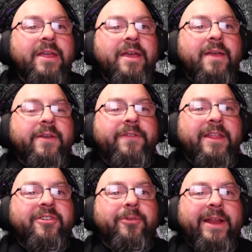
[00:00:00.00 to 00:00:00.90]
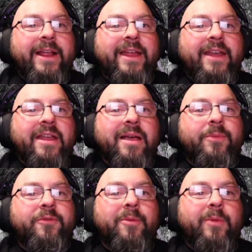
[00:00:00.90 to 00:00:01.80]
The fluctuating light that comes
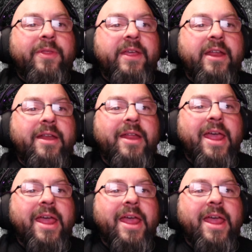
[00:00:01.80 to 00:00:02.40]
from within,